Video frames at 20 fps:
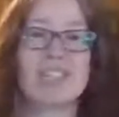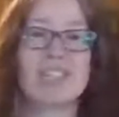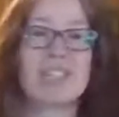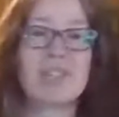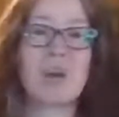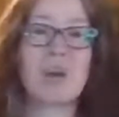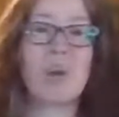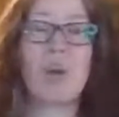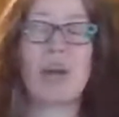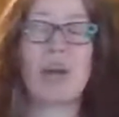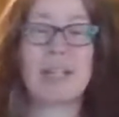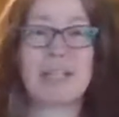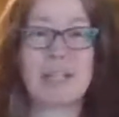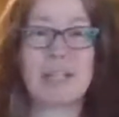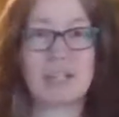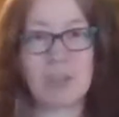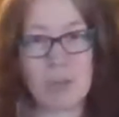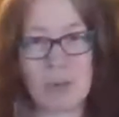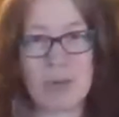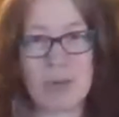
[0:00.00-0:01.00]
quite
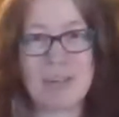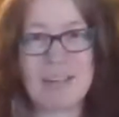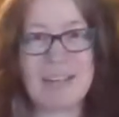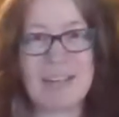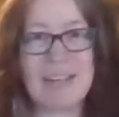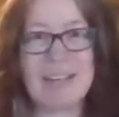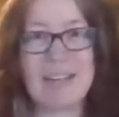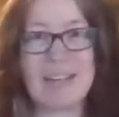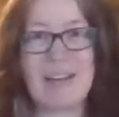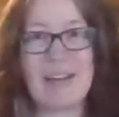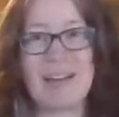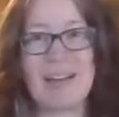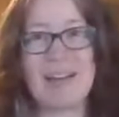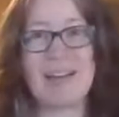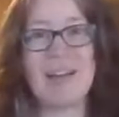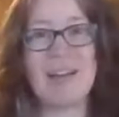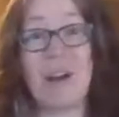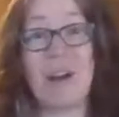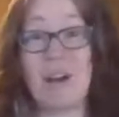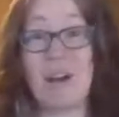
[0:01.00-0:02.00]
adored in
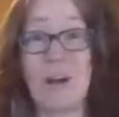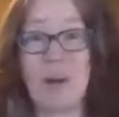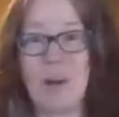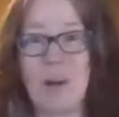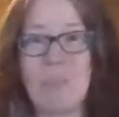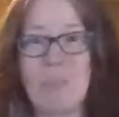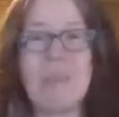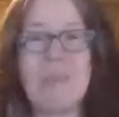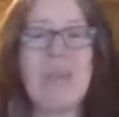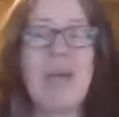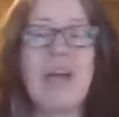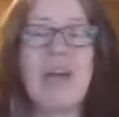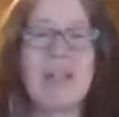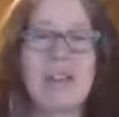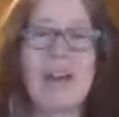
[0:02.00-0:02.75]
our home. Not as